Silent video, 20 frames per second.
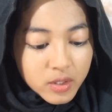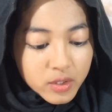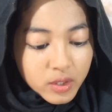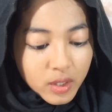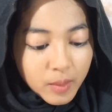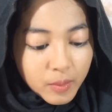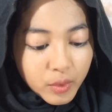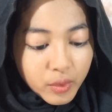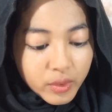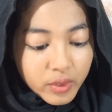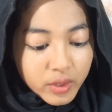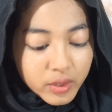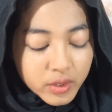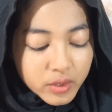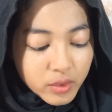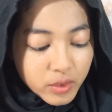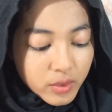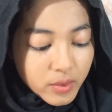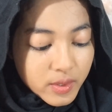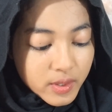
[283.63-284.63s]
So I'm
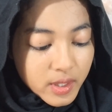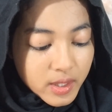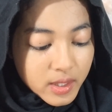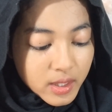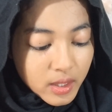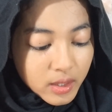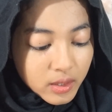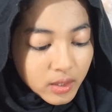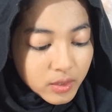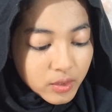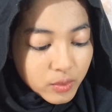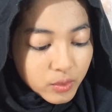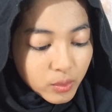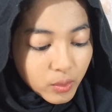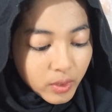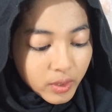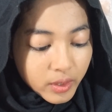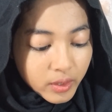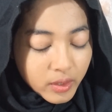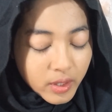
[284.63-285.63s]
going to use this in the
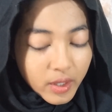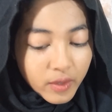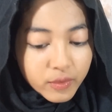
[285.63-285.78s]
tutorial.